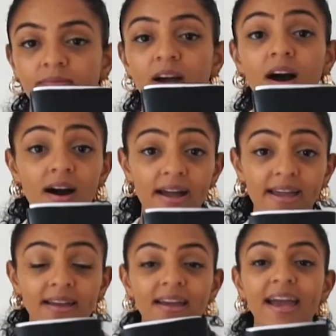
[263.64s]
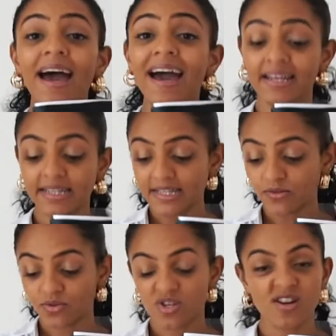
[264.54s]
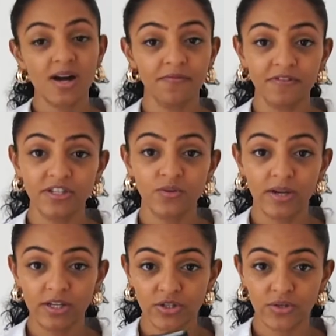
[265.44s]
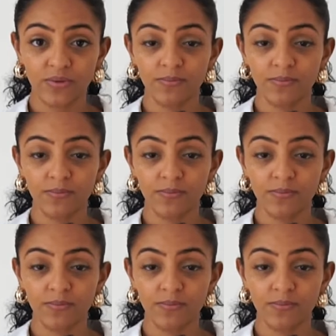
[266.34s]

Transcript: high, and it is also comfy to wear too,